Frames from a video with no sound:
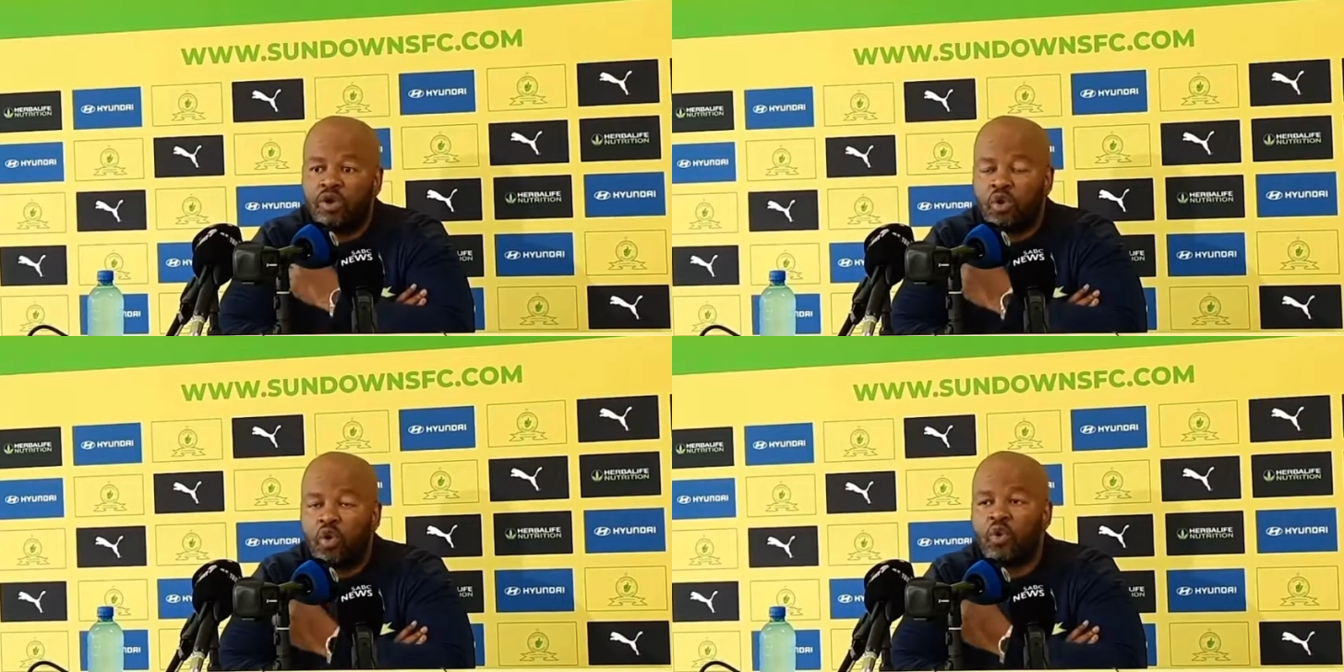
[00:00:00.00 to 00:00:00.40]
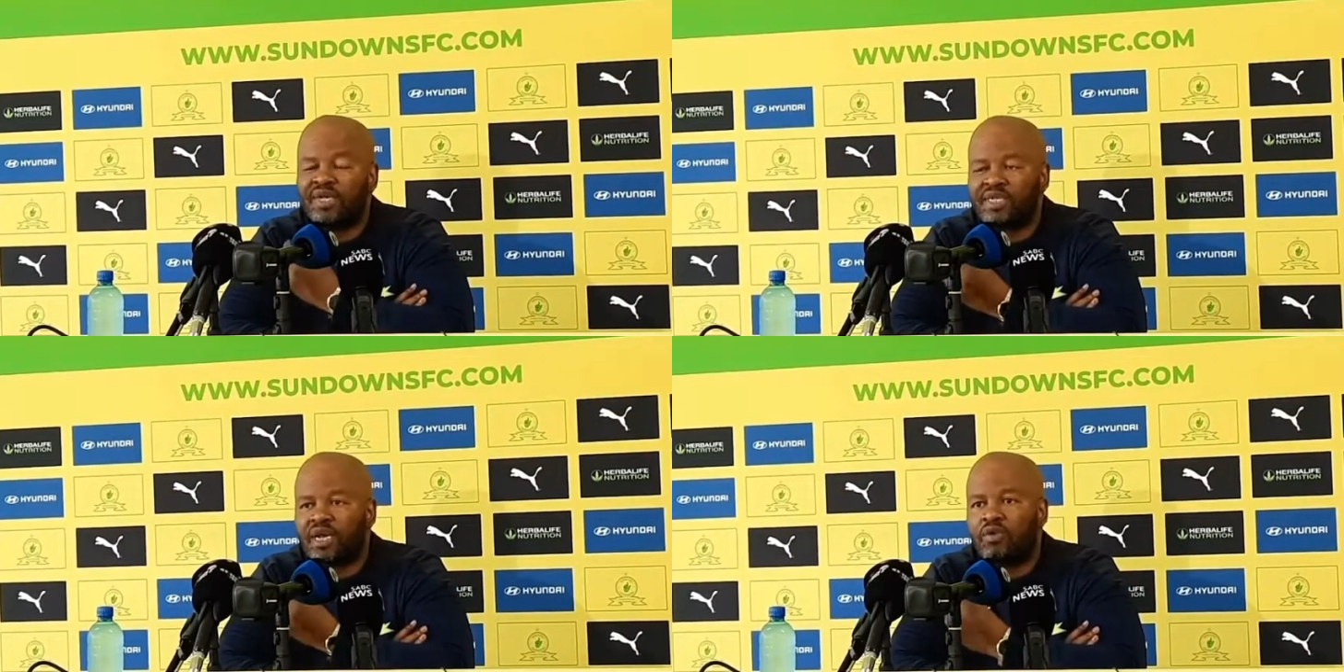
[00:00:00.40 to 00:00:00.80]
we know
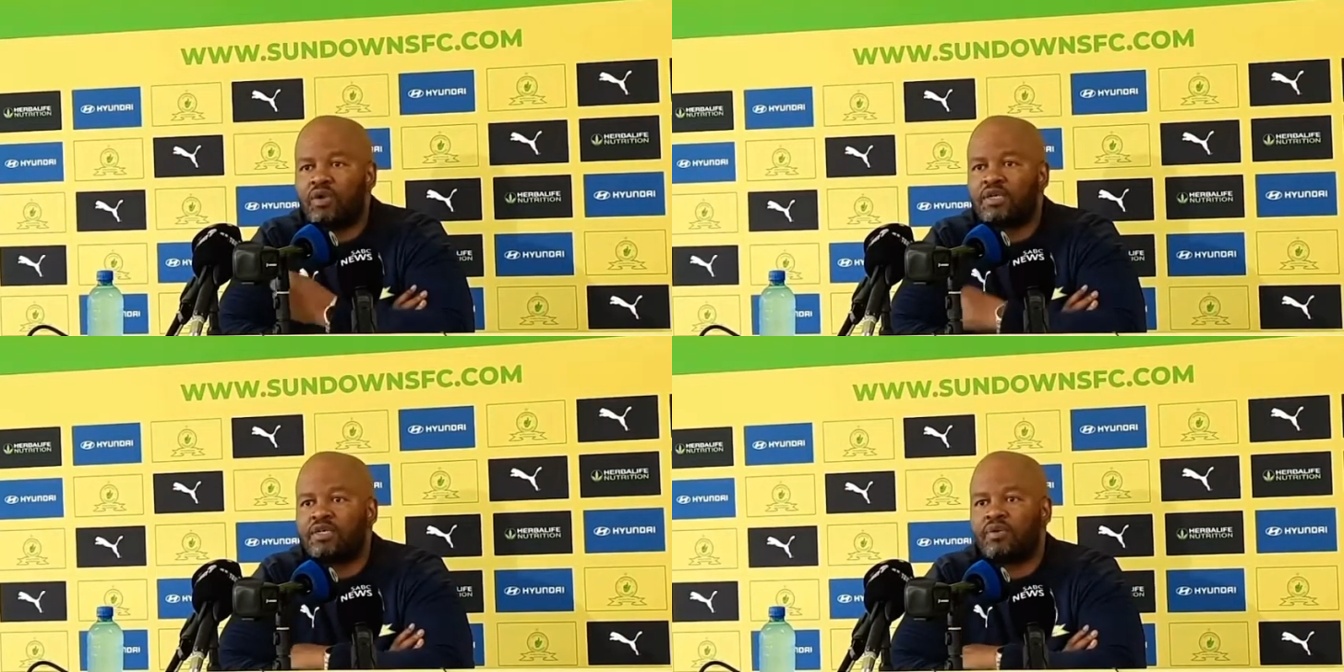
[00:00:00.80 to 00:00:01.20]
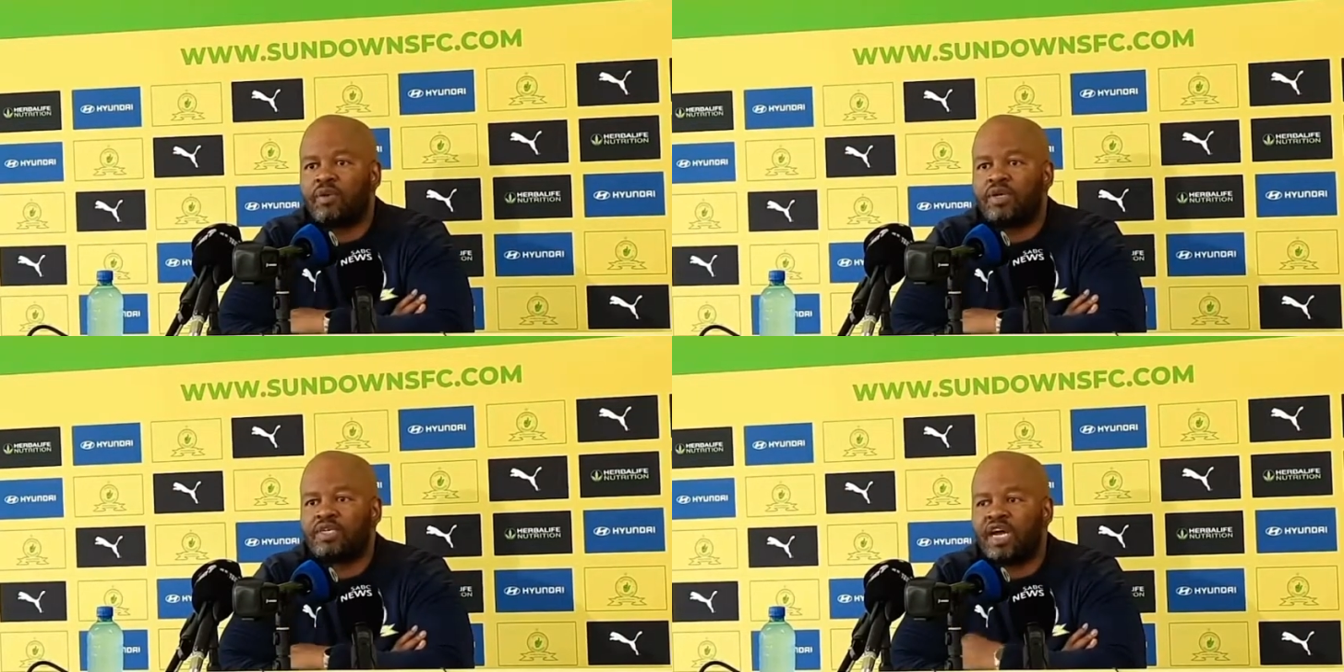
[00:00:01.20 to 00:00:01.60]
exactly
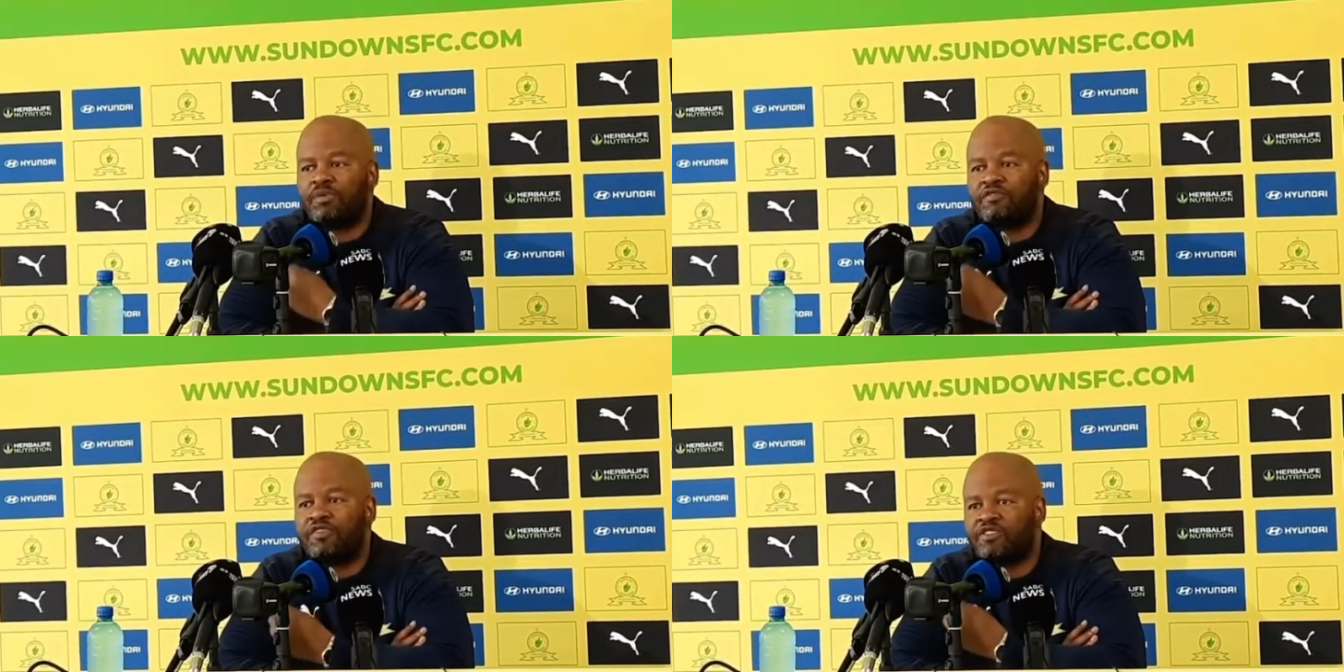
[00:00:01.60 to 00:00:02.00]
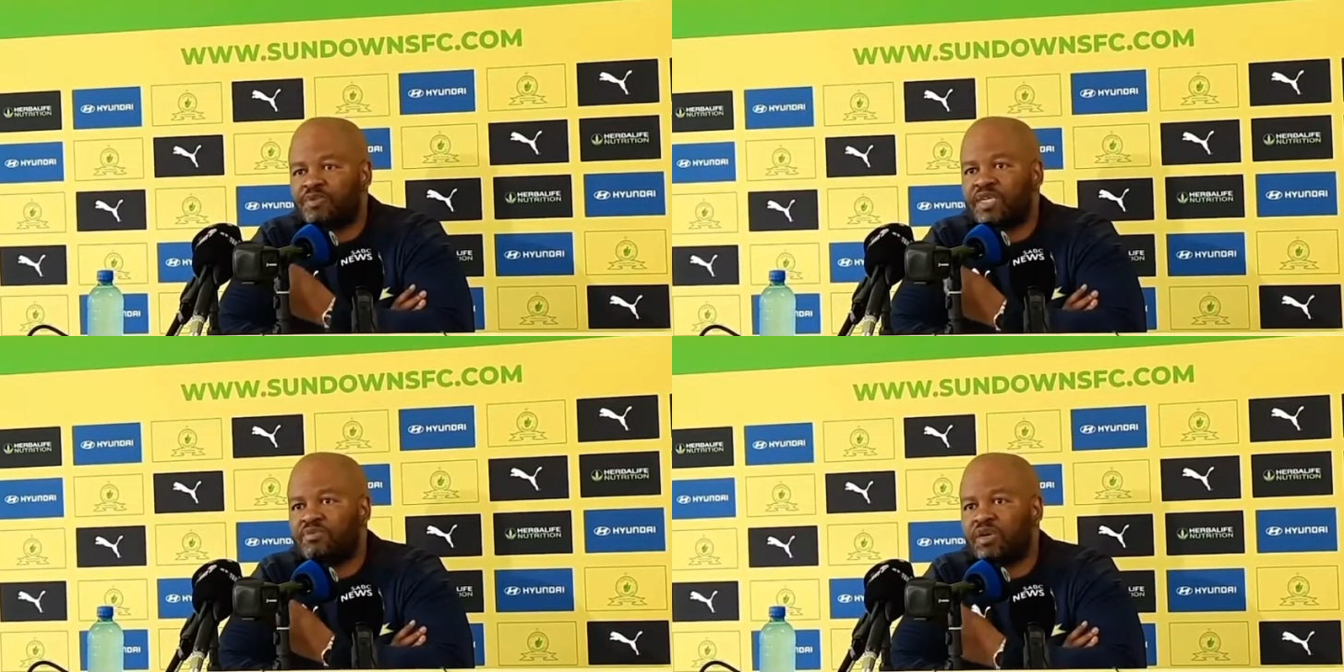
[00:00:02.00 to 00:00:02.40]
what type of a
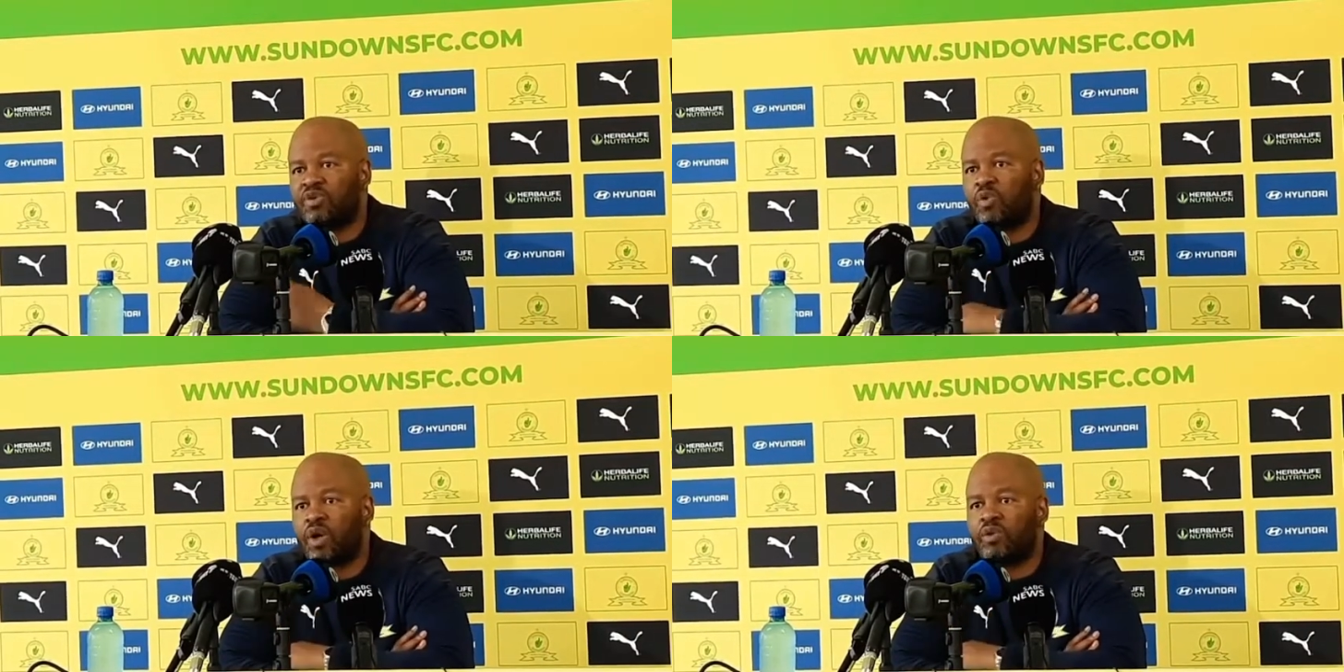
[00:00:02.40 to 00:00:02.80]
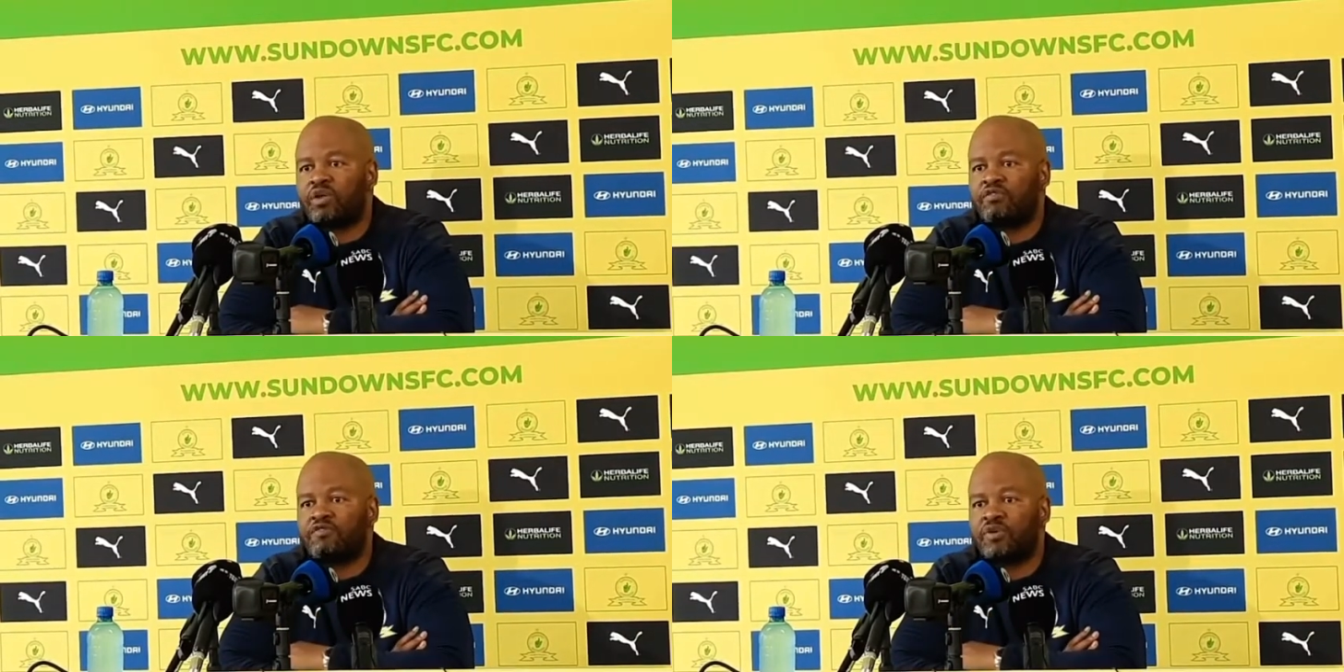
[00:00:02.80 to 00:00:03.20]
specimen we are
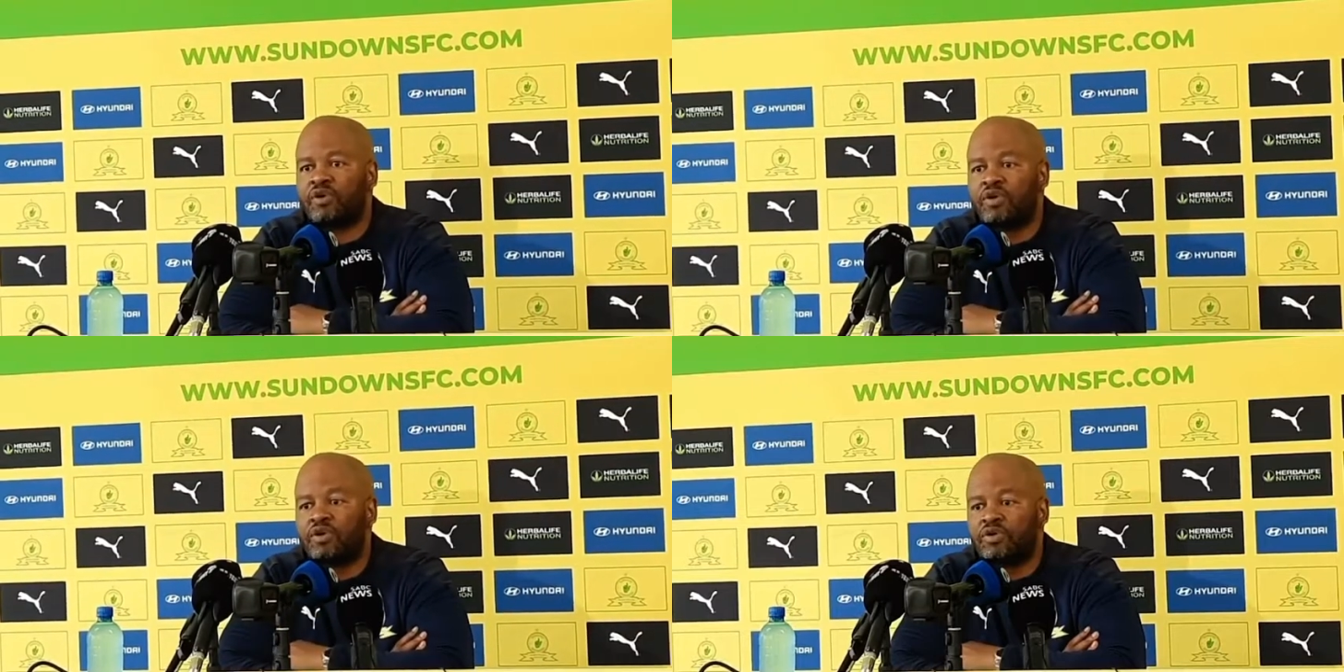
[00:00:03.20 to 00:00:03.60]
looking for